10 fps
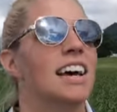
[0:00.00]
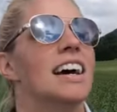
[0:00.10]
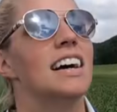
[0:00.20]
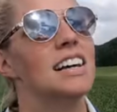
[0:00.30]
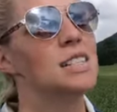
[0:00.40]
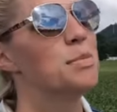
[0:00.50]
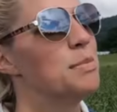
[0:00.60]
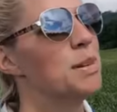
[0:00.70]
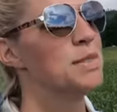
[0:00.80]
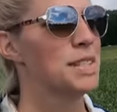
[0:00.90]
Uh, it's
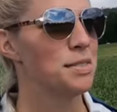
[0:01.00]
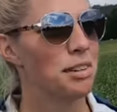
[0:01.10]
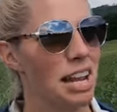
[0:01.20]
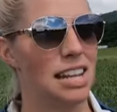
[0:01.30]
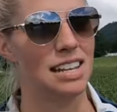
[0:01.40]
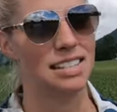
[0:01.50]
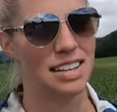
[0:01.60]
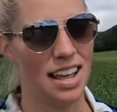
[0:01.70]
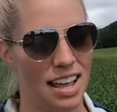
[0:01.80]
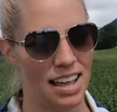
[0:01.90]
been mostly rainy
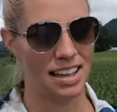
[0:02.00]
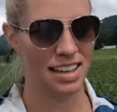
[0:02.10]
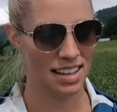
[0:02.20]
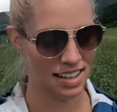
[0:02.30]
today.